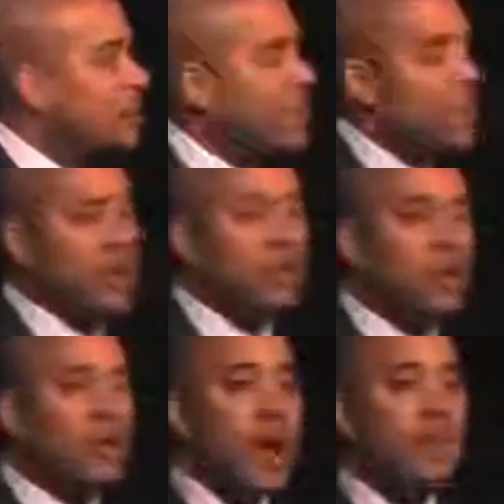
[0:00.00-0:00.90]
with voice
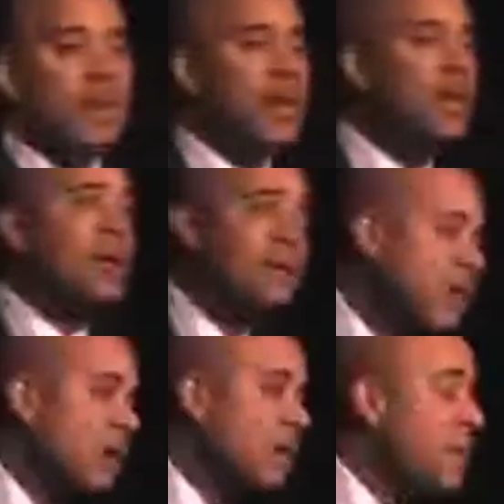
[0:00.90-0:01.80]
over IP,
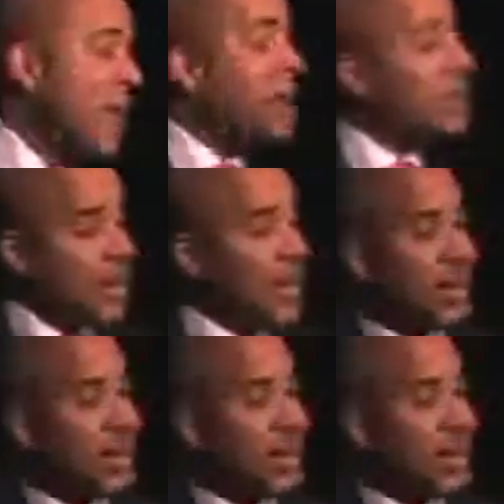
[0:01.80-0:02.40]
they're going to